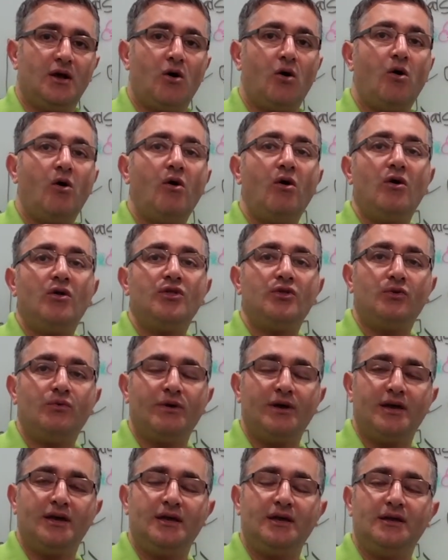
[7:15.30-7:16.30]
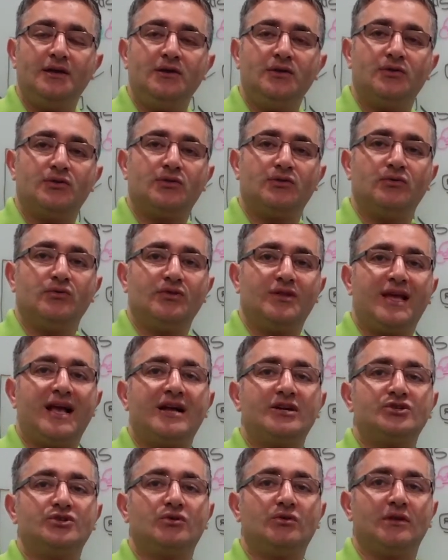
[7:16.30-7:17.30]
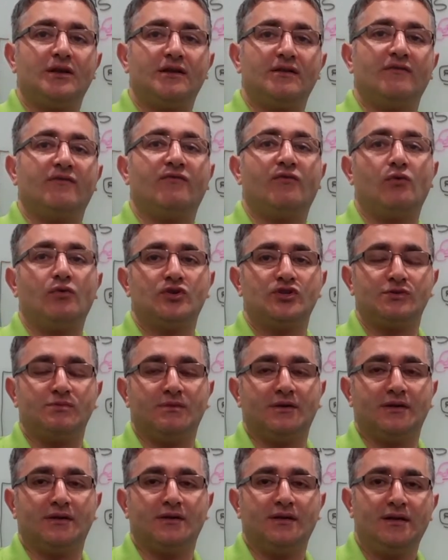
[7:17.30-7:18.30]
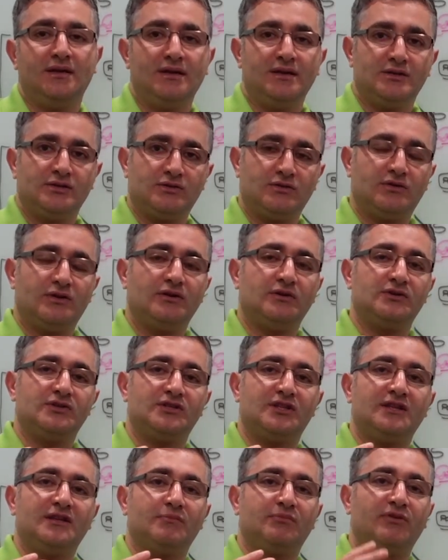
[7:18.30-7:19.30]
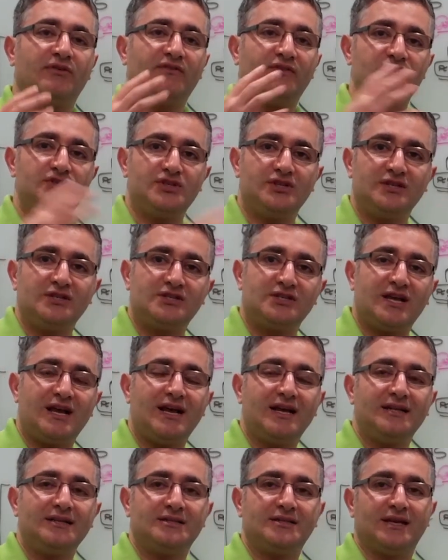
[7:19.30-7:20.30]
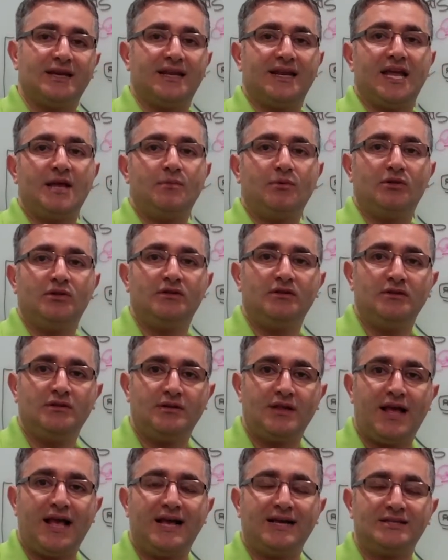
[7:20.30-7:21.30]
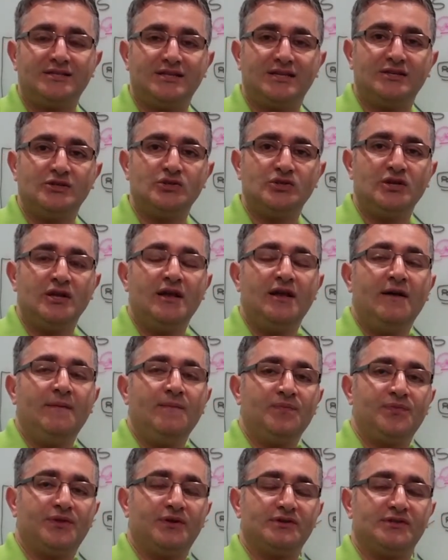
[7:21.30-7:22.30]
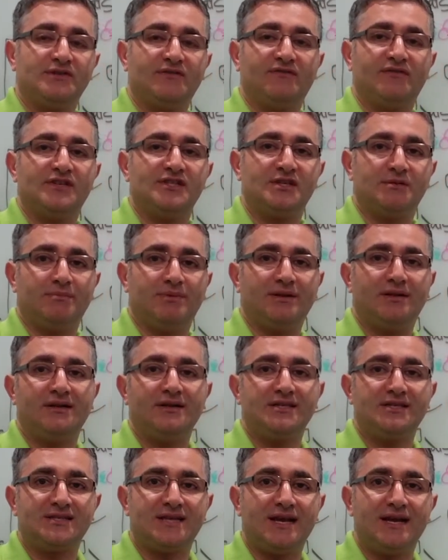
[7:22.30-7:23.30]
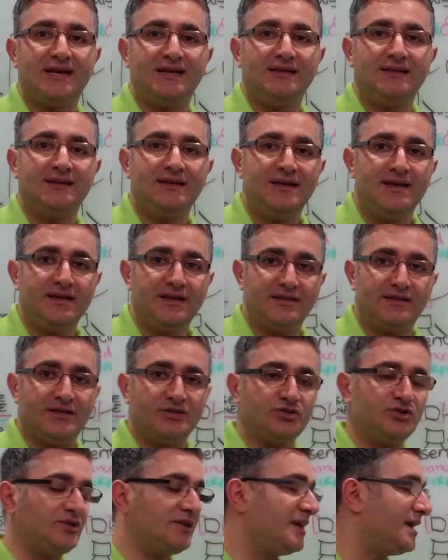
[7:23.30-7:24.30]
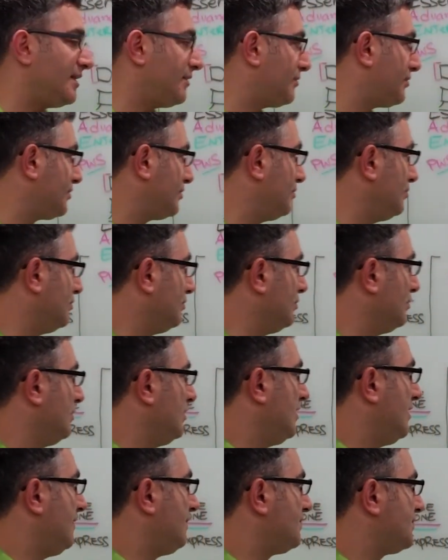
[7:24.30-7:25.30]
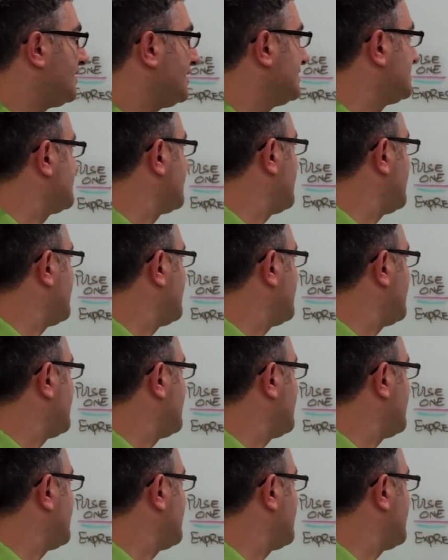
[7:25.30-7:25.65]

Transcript: all the way through the actual enforcement. So there's the provisioning side to enable access. There's the visibility side that you get through things